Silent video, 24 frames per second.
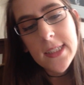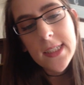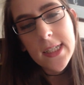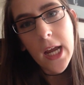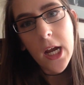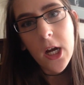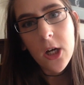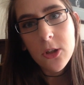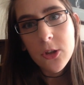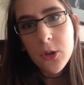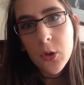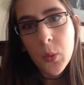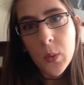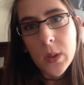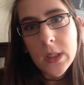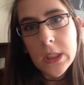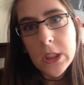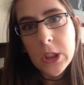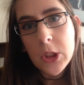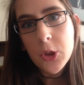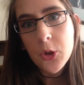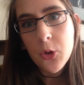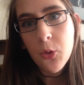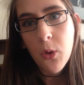And I also
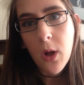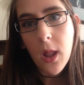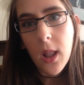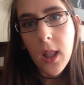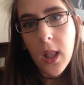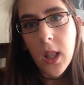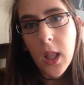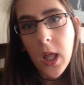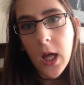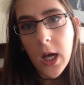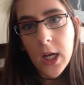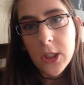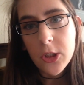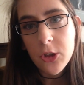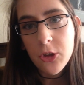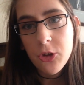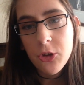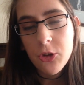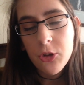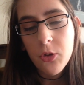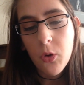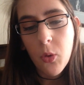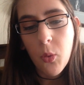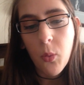went to
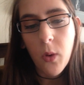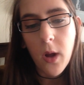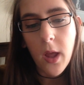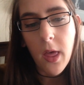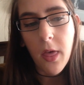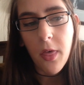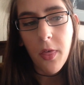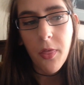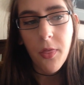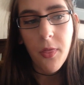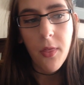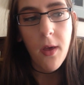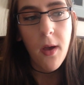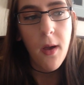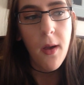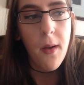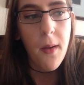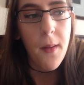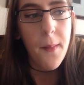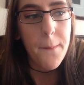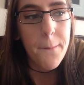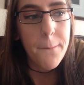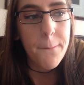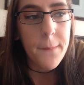lunch with
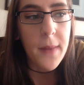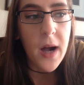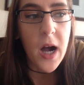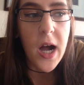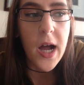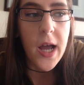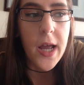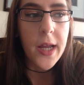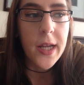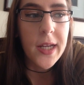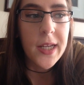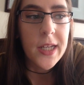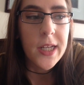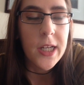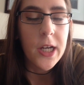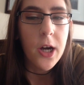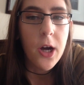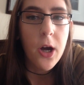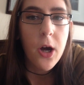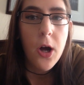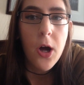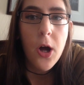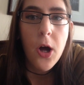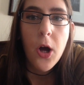my
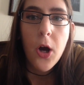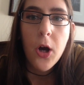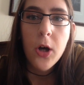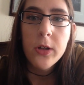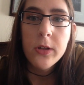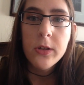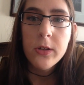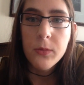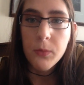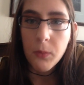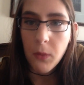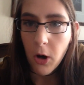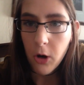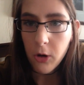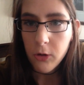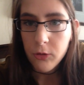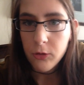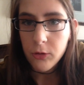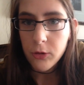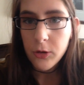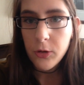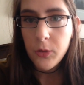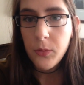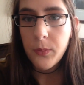small
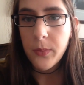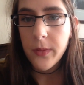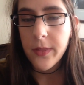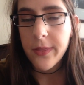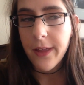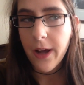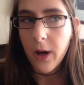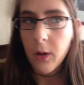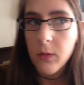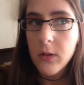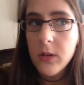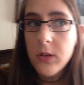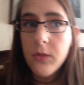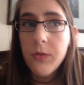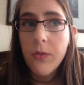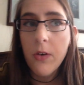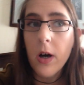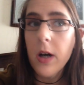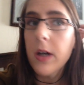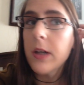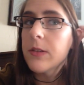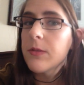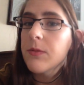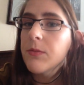group. That was
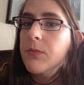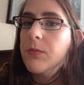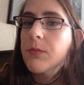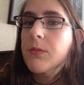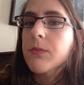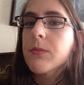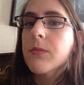fun.